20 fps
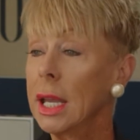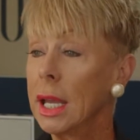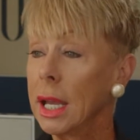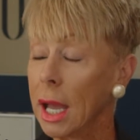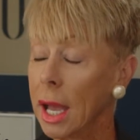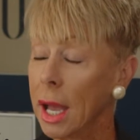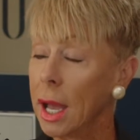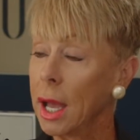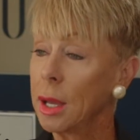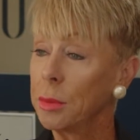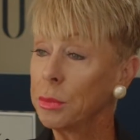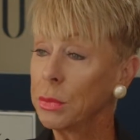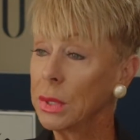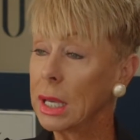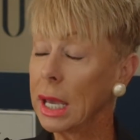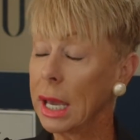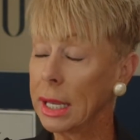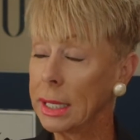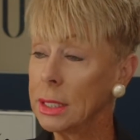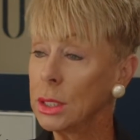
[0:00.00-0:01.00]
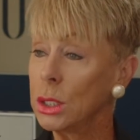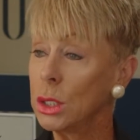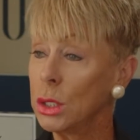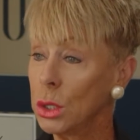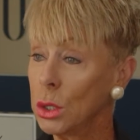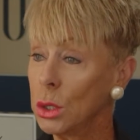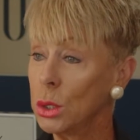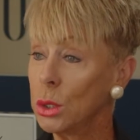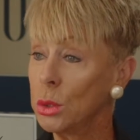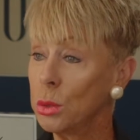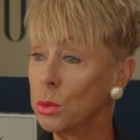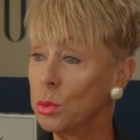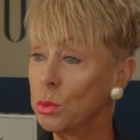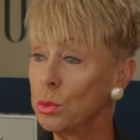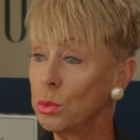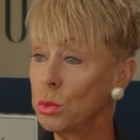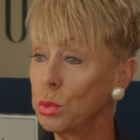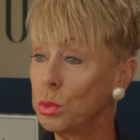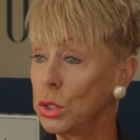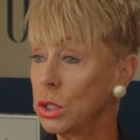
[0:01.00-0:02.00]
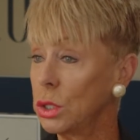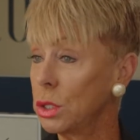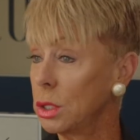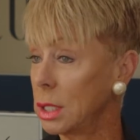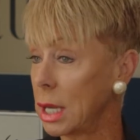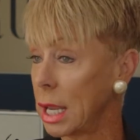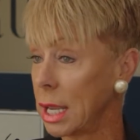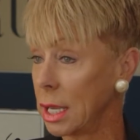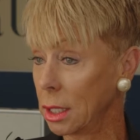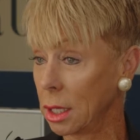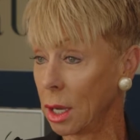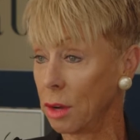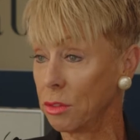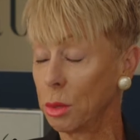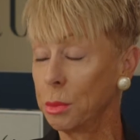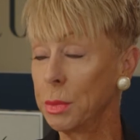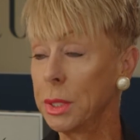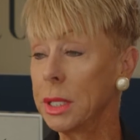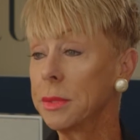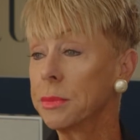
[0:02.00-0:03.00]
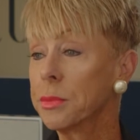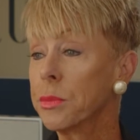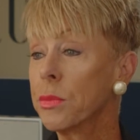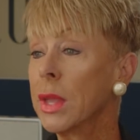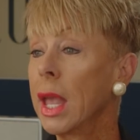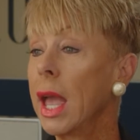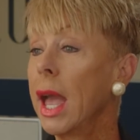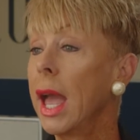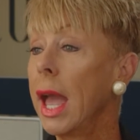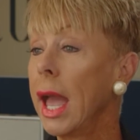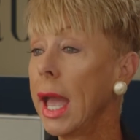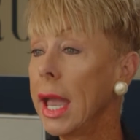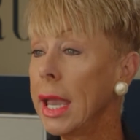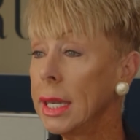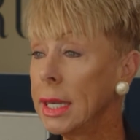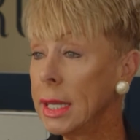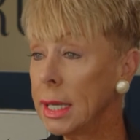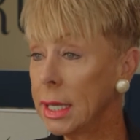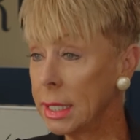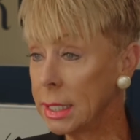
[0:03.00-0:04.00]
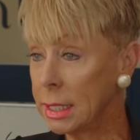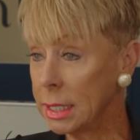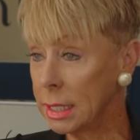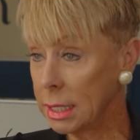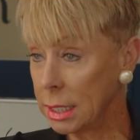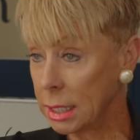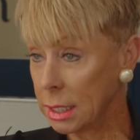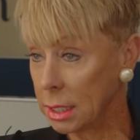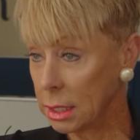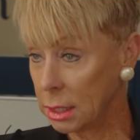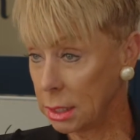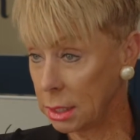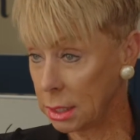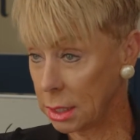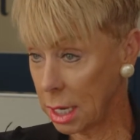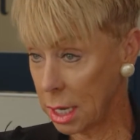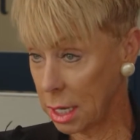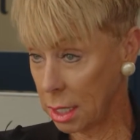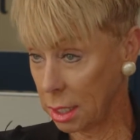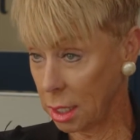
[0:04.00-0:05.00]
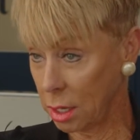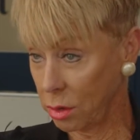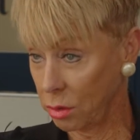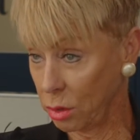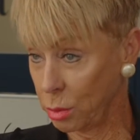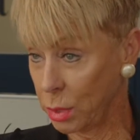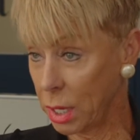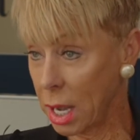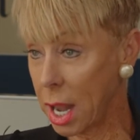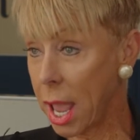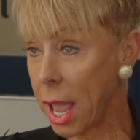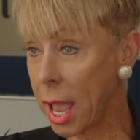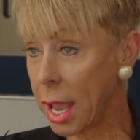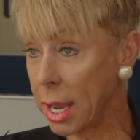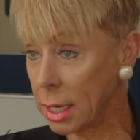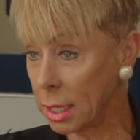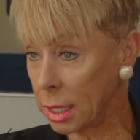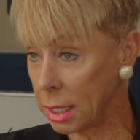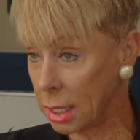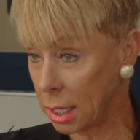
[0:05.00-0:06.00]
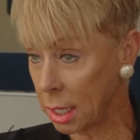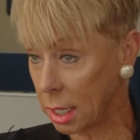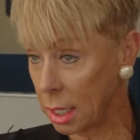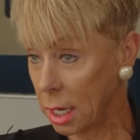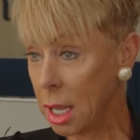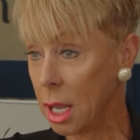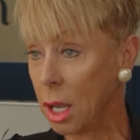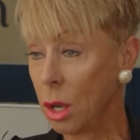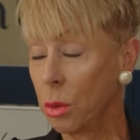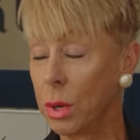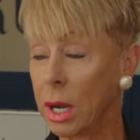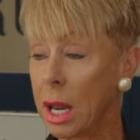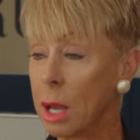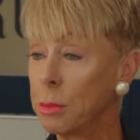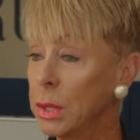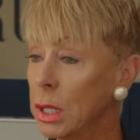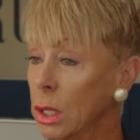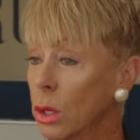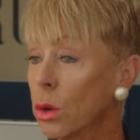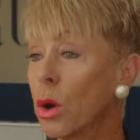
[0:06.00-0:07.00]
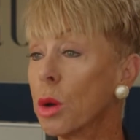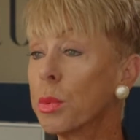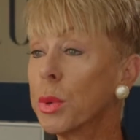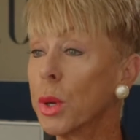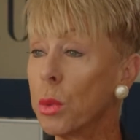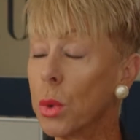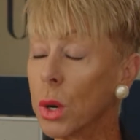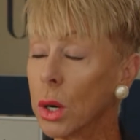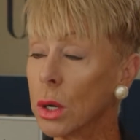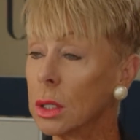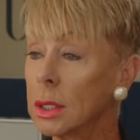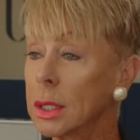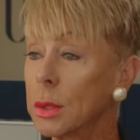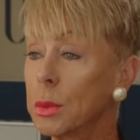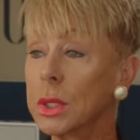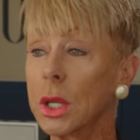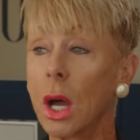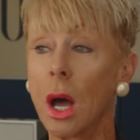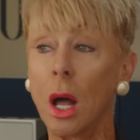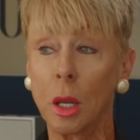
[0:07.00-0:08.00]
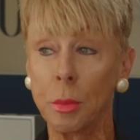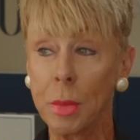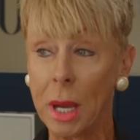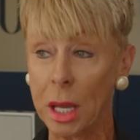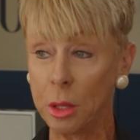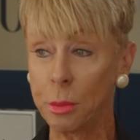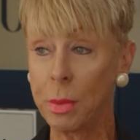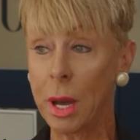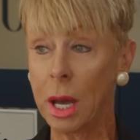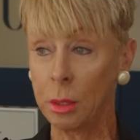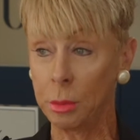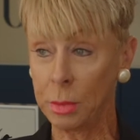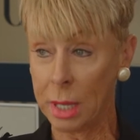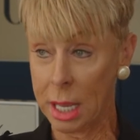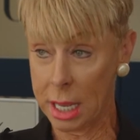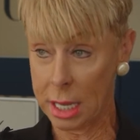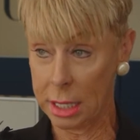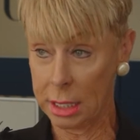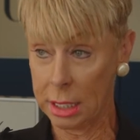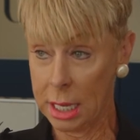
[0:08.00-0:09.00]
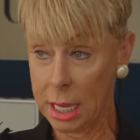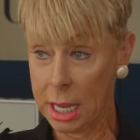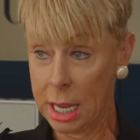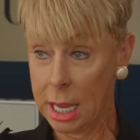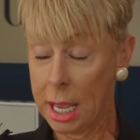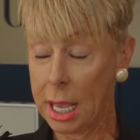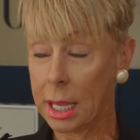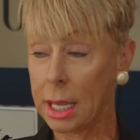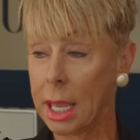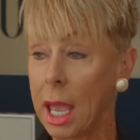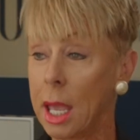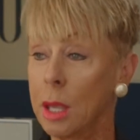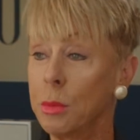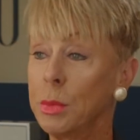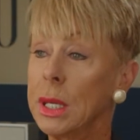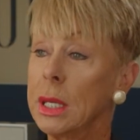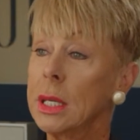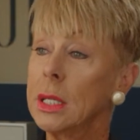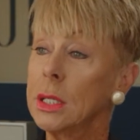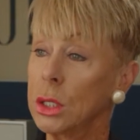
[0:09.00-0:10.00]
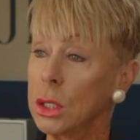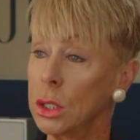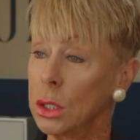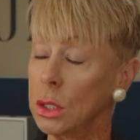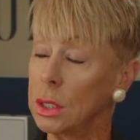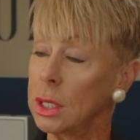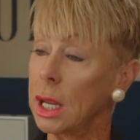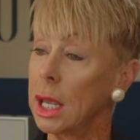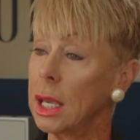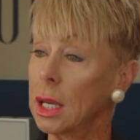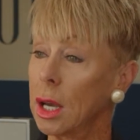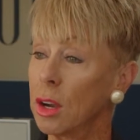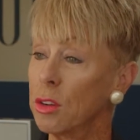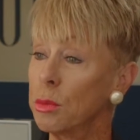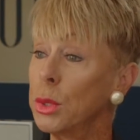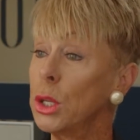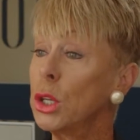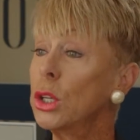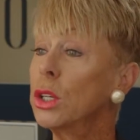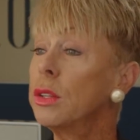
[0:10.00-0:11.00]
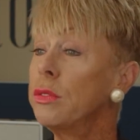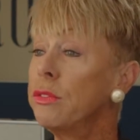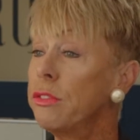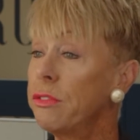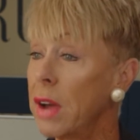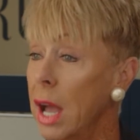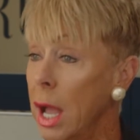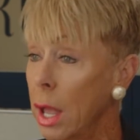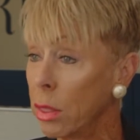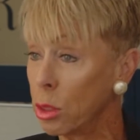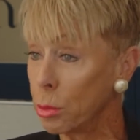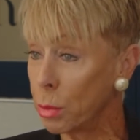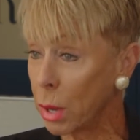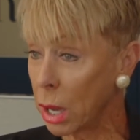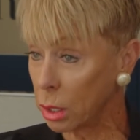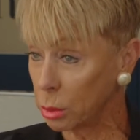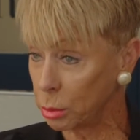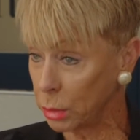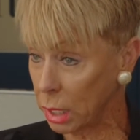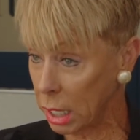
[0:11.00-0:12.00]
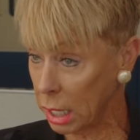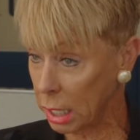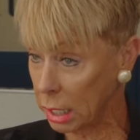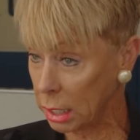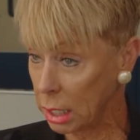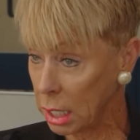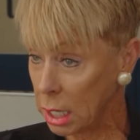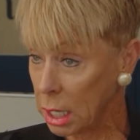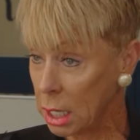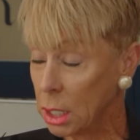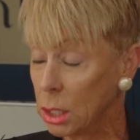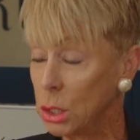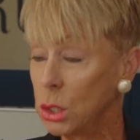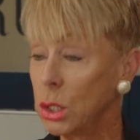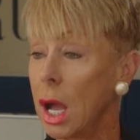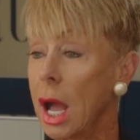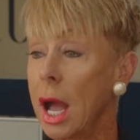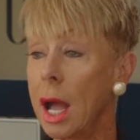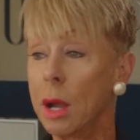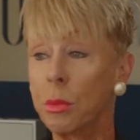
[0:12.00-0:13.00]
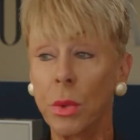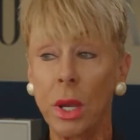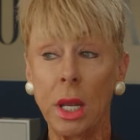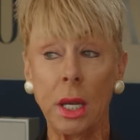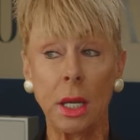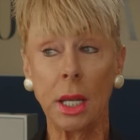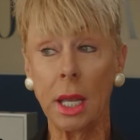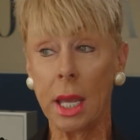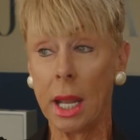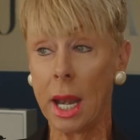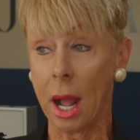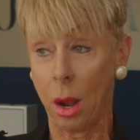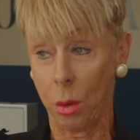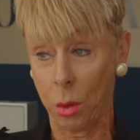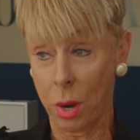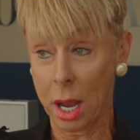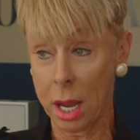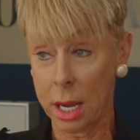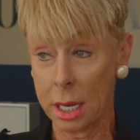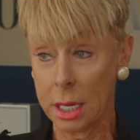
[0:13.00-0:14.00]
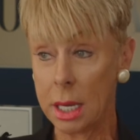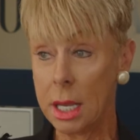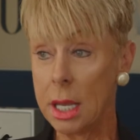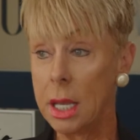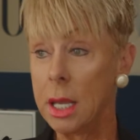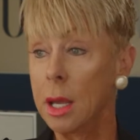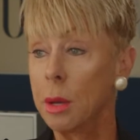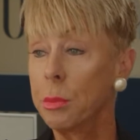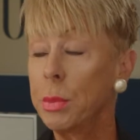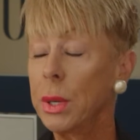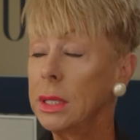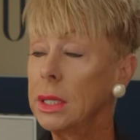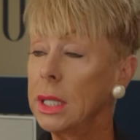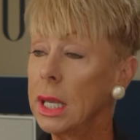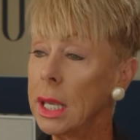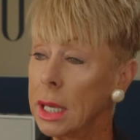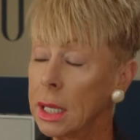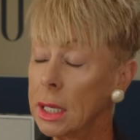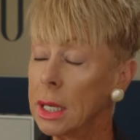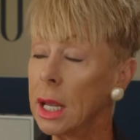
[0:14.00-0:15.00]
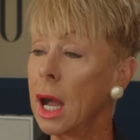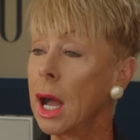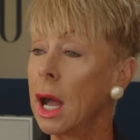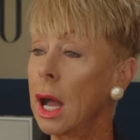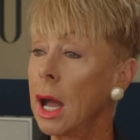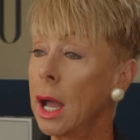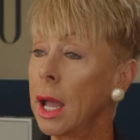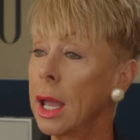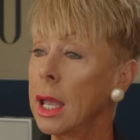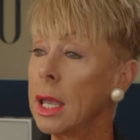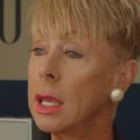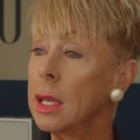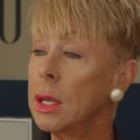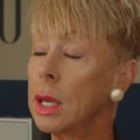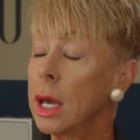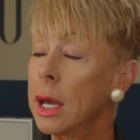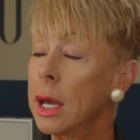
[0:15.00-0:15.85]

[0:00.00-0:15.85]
Got into state government, hated state government, hated it. When I'm in the corporate world, it was all about the bottom line. Mm-hmm. I came into state government, you couldn't find the bottom line. So I'm ready to get out, right? But then I